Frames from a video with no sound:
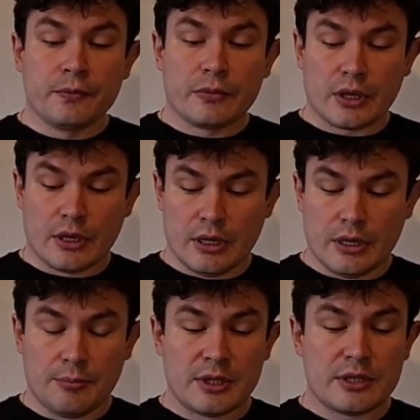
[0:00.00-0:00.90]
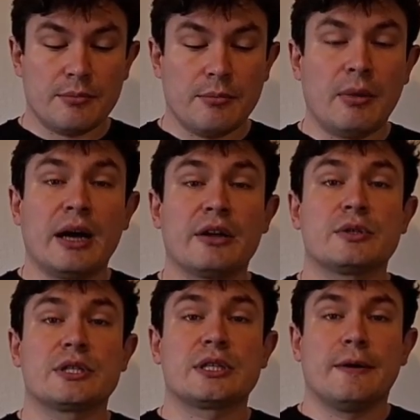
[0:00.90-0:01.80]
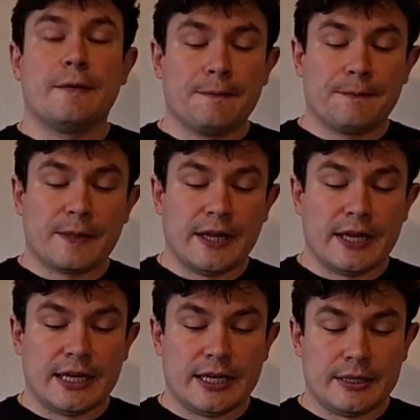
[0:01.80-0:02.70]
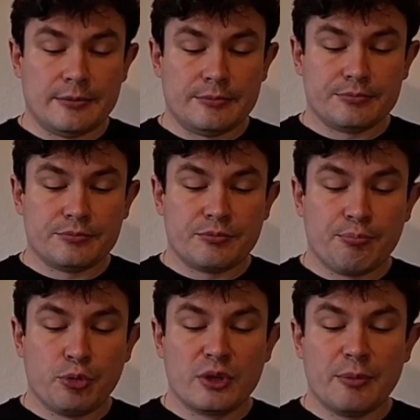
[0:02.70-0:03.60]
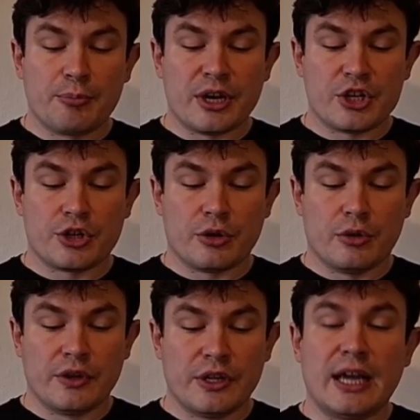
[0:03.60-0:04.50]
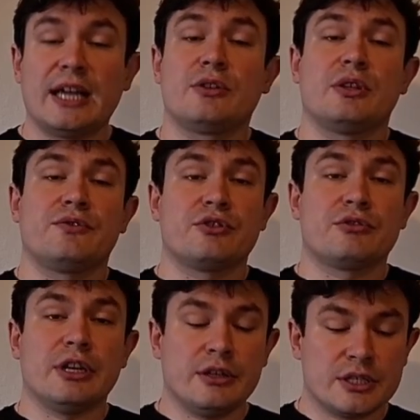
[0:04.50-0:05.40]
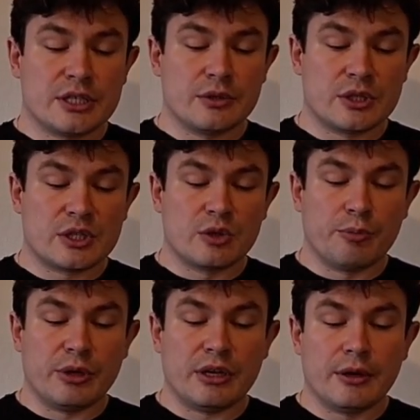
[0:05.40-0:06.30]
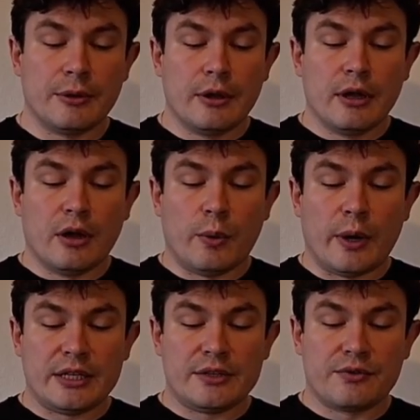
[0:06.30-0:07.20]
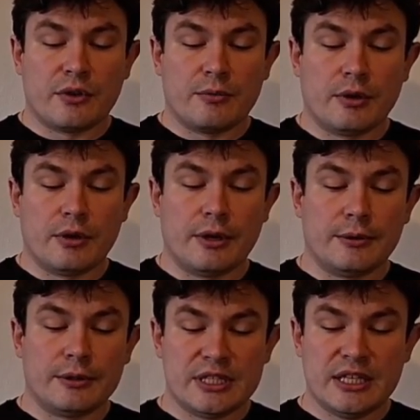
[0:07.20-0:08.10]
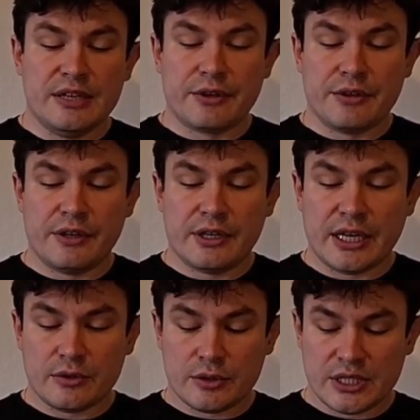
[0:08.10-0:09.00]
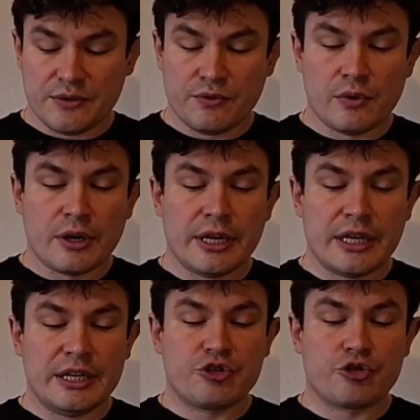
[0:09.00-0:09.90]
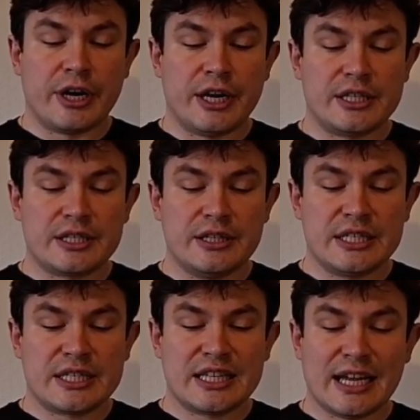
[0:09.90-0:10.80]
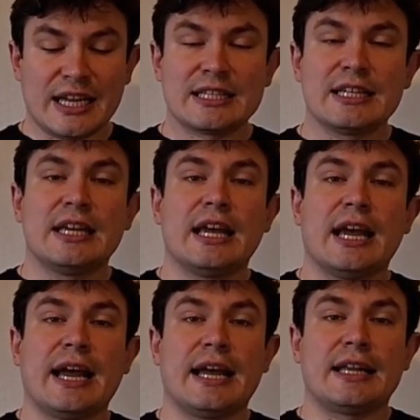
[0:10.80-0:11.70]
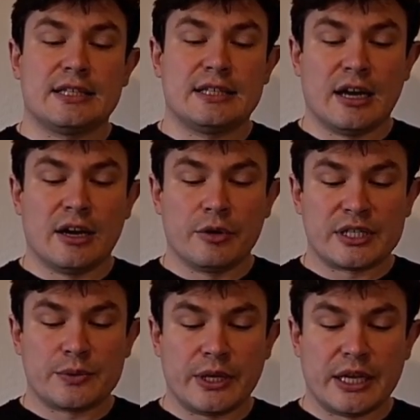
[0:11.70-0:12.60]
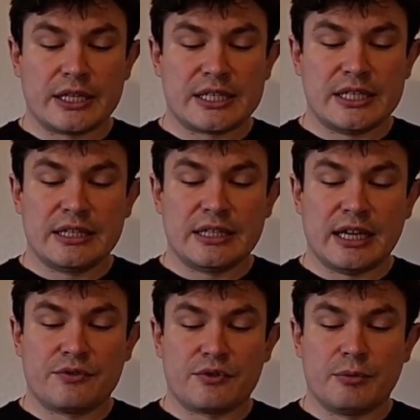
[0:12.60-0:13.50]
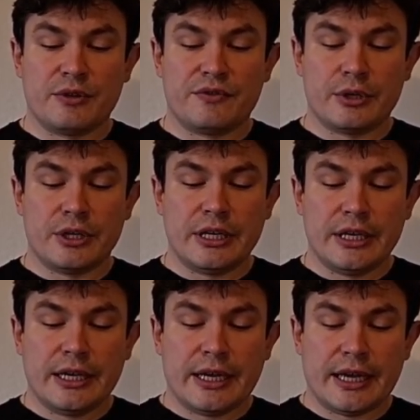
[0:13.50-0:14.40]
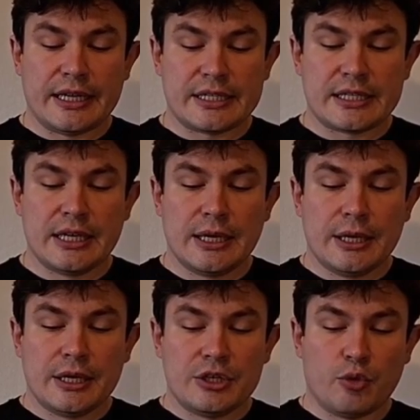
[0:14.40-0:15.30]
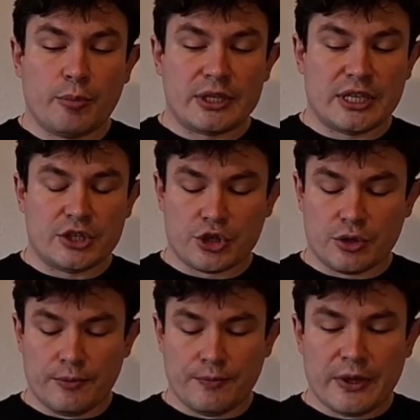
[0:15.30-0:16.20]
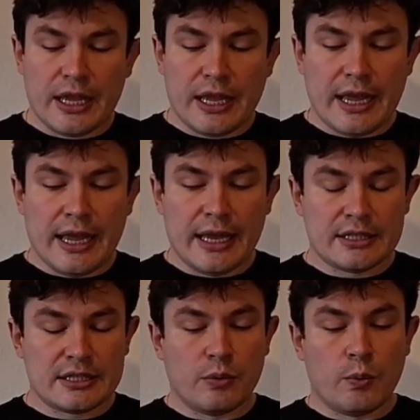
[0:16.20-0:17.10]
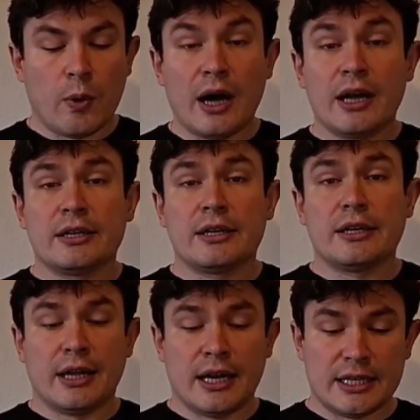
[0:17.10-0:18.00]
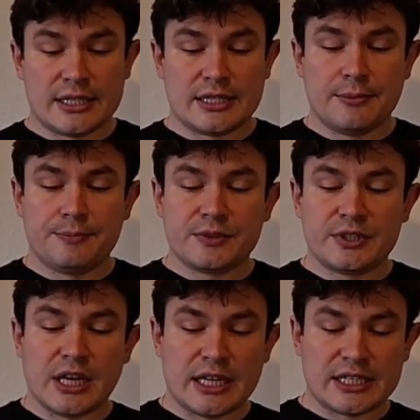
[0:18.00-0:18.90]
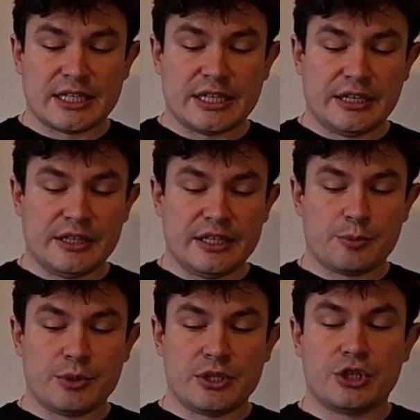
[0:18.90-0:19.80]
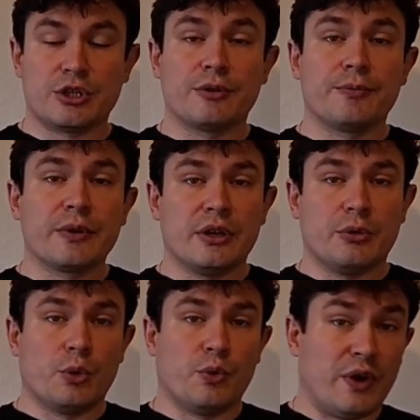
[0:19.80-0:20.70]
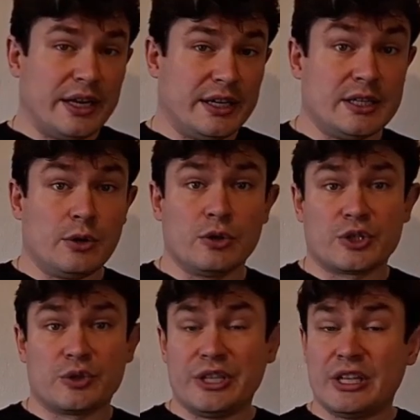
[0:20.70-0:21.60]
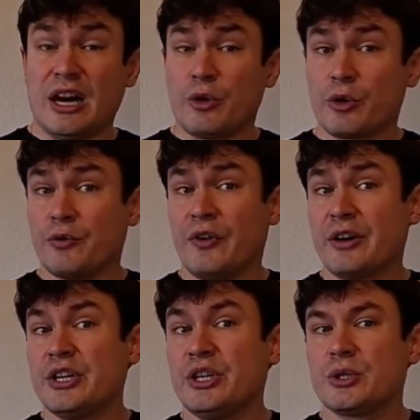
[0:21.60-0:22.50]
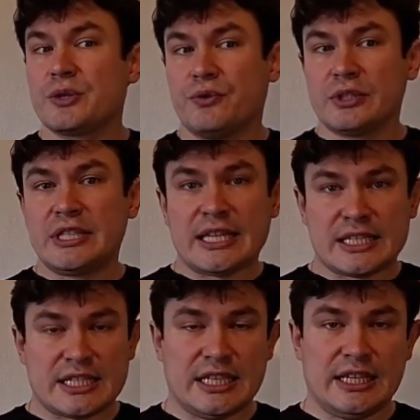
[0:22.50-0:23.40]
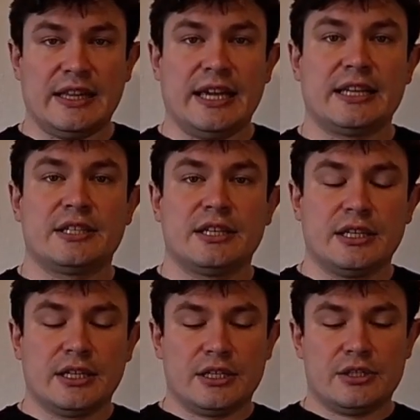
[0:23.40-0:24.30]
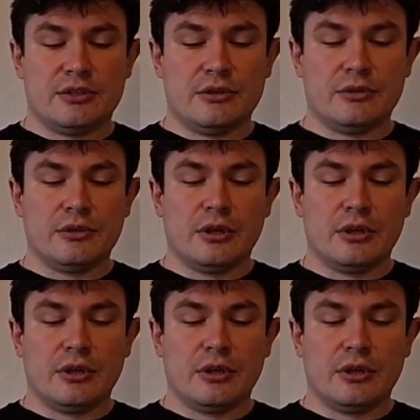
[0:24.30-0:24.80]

But Magnus put the pressure on the knight on f3, so stopping white from delivering the knight on c4. He trades this knight, and now, as we can see, the knight from f3 has no potential. And one last task in this position, you will find it also in our very useful tests in the end to